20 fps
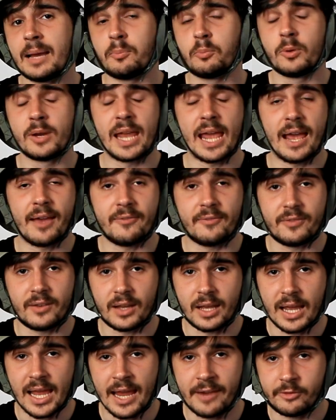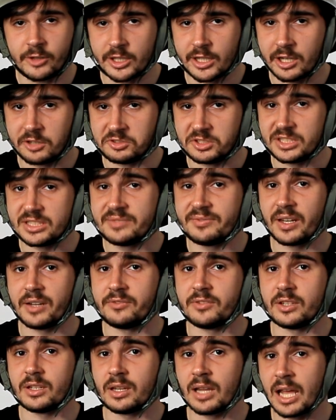up, we have uh, every country's
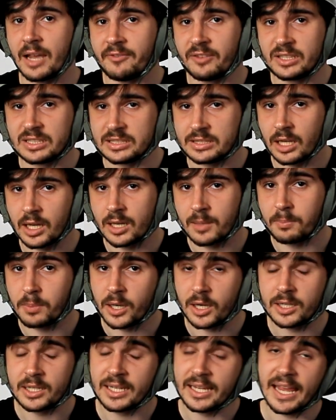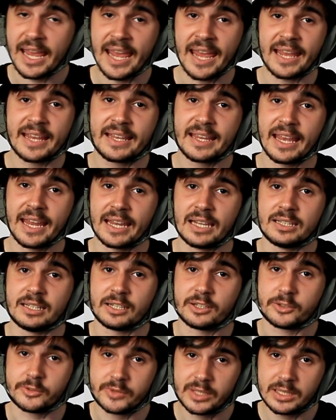favorite laughingstock party, aka the
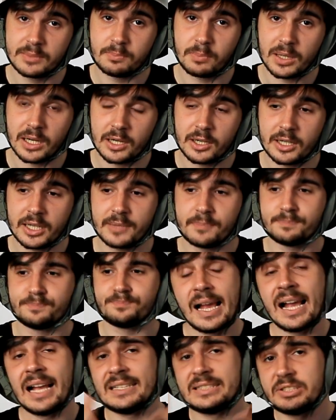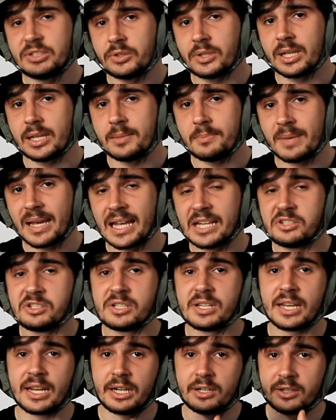Green Party. As you can
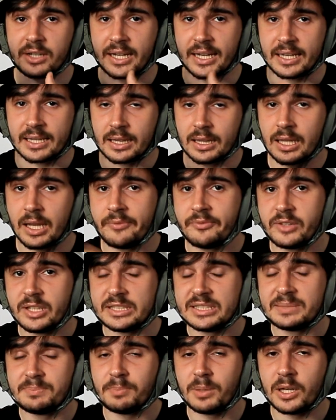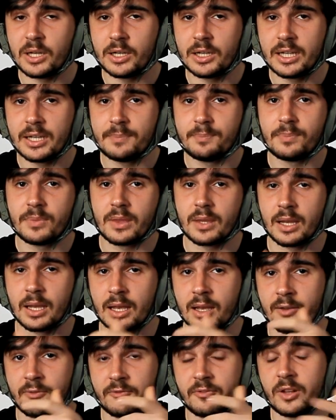imagine, they are a leftist party
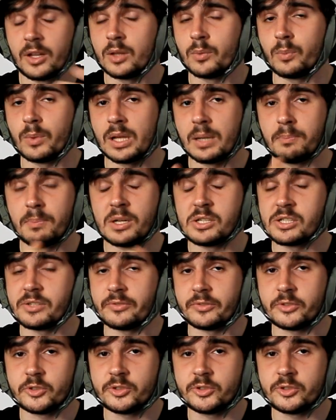uh, filled with a bunch of